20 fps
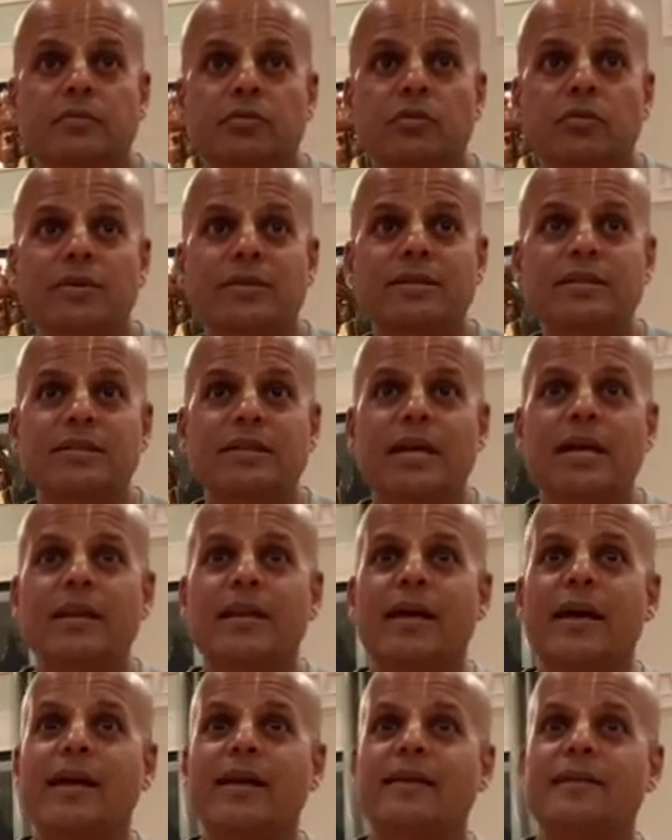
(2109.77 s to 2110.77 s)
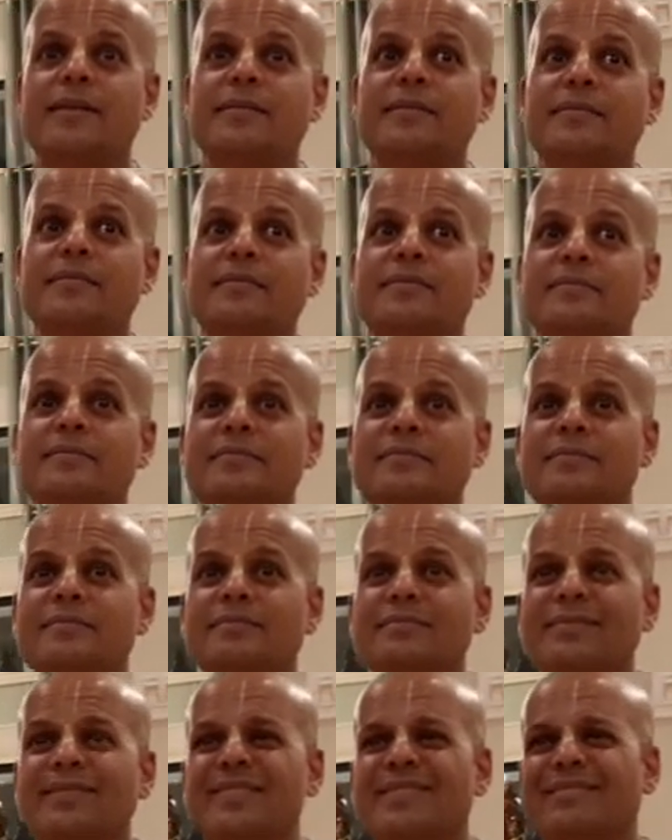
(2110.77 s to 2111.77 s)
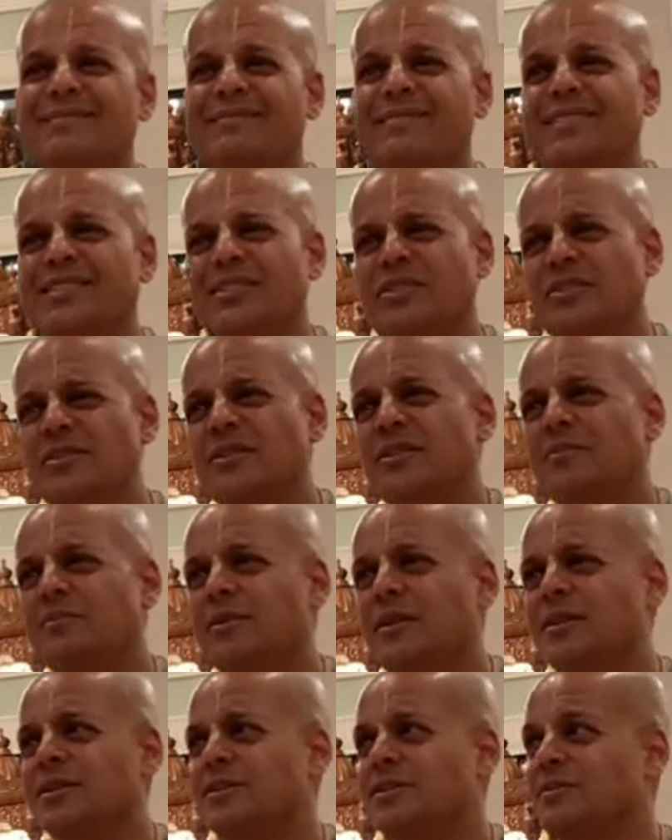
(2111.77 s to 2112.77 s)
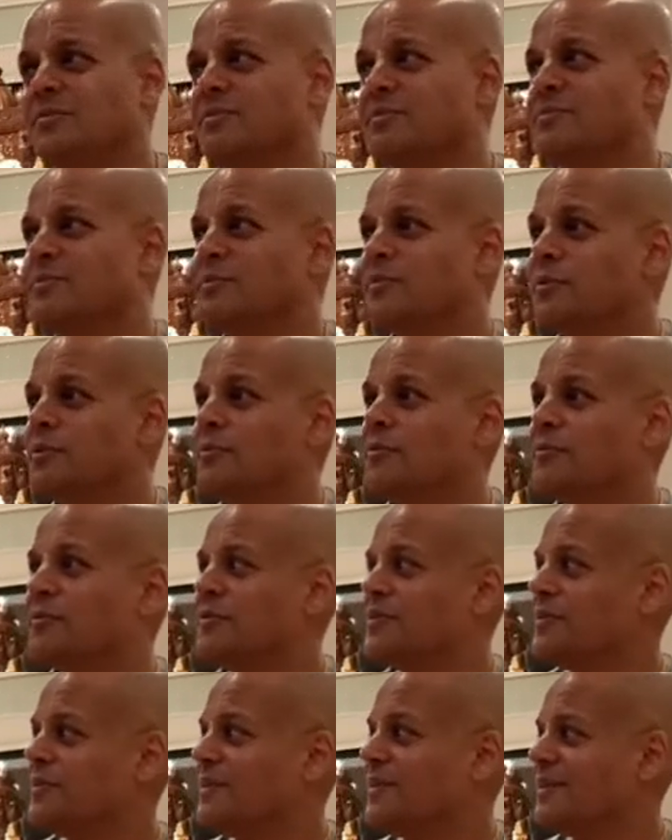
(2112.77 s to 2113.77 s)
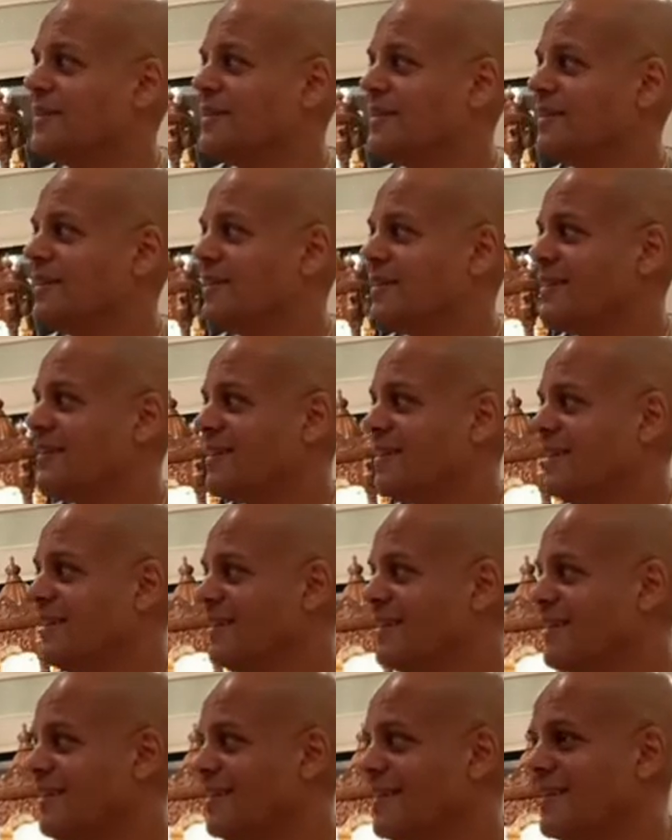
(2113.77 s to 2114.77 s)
So we say that, we still want some proof, right?